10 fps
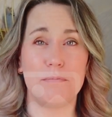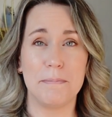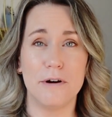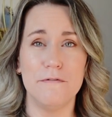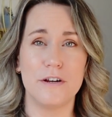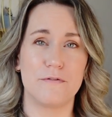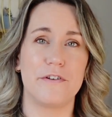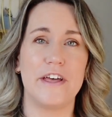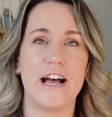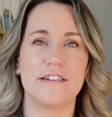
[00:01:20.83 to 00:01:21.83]
would be perfect
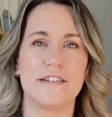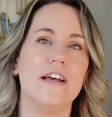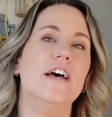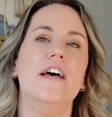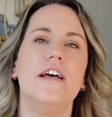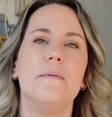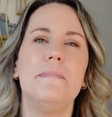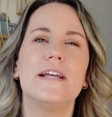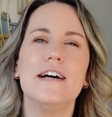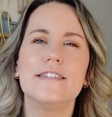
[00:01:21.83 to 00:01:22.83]
for that.
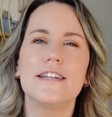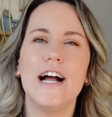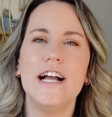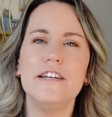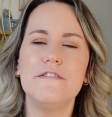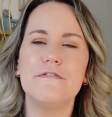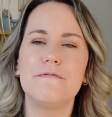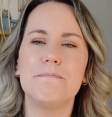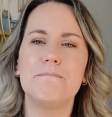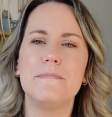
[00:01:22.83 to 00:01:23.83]
Because it kind
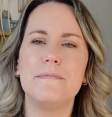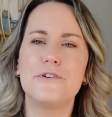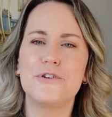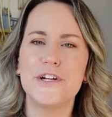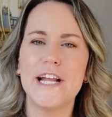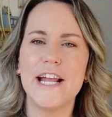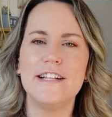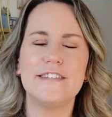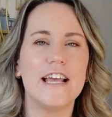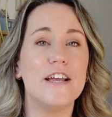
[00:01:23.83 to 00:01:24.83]
of
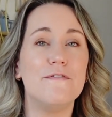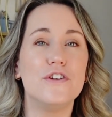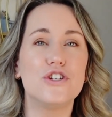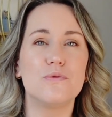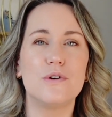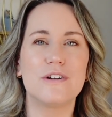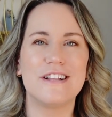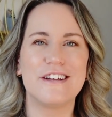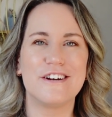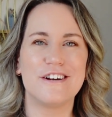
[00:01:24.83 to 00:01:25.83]
creates a visual
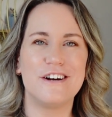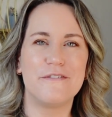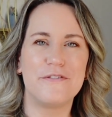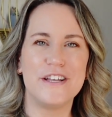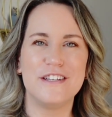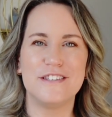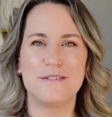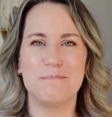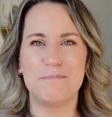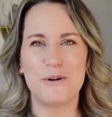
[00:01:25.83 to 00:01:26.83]
clutter of
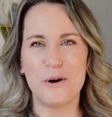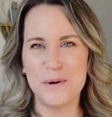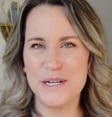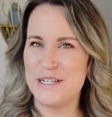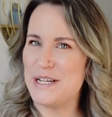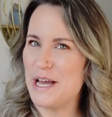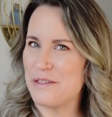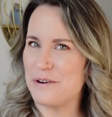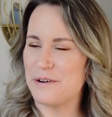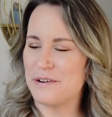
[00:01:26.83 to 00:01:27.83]
things going
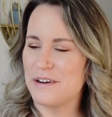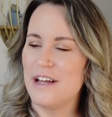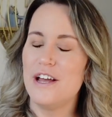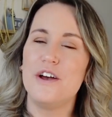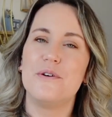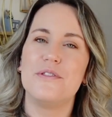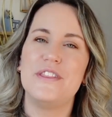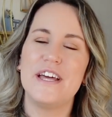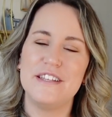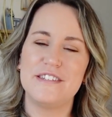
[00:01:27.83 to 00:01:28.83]
together.
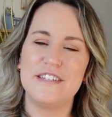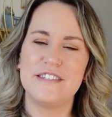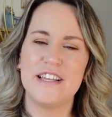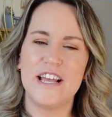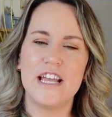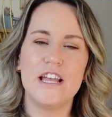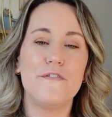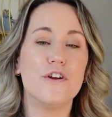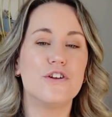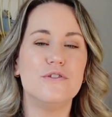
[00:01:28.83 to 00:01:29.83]
That is to say,
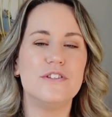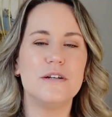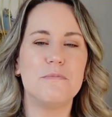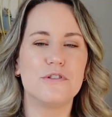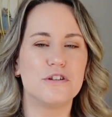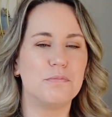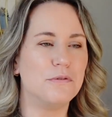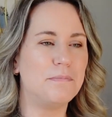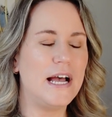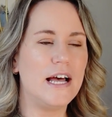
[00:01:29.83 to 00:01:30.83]
if you're using
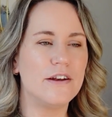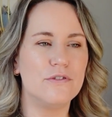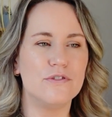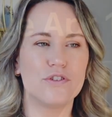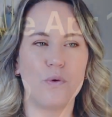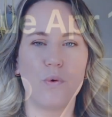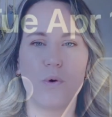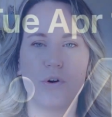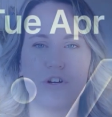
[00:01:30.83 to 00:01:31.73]
multiple panels or